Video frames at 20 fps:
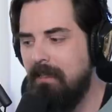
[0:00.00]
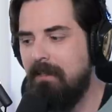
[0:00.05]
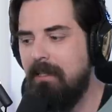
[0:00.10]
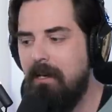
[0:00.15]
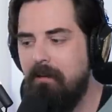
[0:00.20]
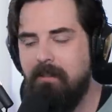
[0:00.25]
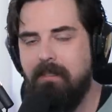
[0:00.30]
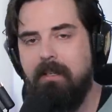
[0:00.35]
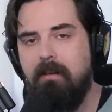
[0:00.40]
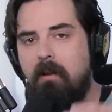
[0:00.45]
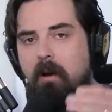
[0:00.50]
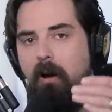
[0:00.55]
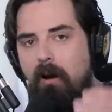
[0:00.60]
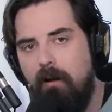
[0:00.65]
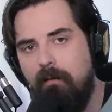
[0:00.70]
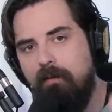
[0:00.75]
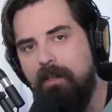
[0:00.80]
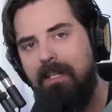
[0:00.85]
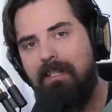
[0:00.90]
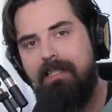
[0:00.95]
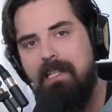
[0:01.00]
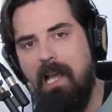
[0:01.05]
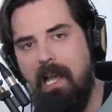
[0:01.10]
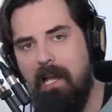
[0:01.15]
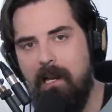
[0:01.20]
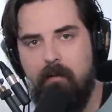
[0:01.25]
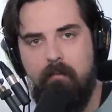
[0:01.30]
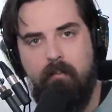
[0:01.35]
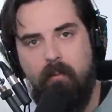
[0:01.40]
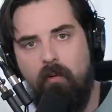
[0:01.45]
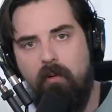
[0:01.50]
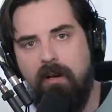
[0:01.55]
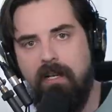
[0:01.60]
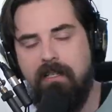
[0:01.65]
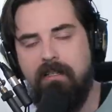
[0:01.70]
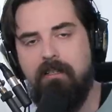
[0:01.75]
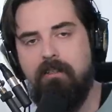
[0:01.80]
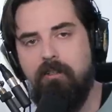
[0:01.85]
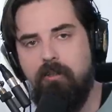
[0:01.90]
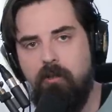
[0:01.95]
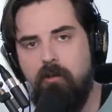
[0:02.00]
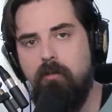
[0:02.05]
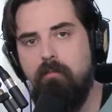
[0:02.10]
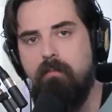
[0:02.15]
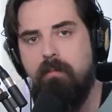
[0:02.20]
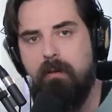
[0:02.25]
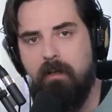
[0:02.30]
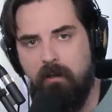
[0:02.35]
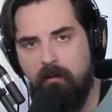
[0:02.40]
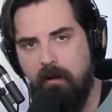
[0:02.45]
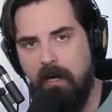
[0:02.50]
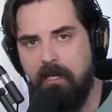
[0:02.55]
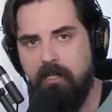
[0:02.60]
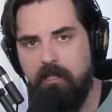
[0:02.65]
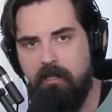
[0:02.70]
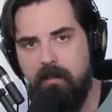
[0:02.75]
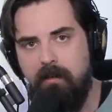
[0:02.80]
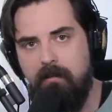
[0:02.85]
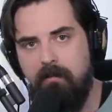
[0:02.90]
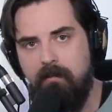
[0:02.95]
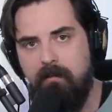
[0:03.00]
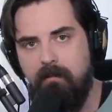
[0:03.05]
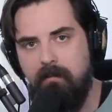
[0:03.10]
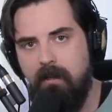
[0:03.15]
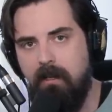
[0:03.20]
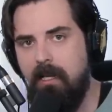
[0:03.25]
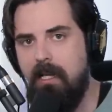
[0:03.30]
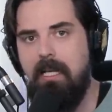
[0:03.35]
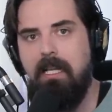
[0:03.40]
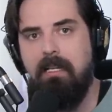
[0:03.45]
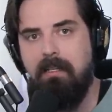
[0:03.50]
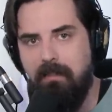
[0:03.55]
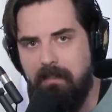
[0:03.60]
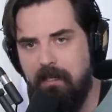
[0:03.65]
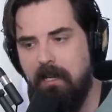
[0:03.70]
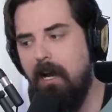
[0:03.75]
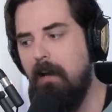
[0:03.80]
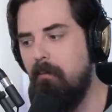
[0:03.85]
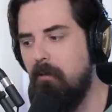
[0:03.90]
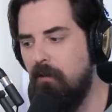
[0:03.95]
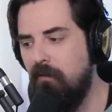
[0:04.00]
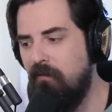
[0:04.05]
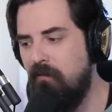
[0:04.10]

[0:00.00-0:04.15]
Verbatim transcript: that there is an obvious endpoint to progression in Diablo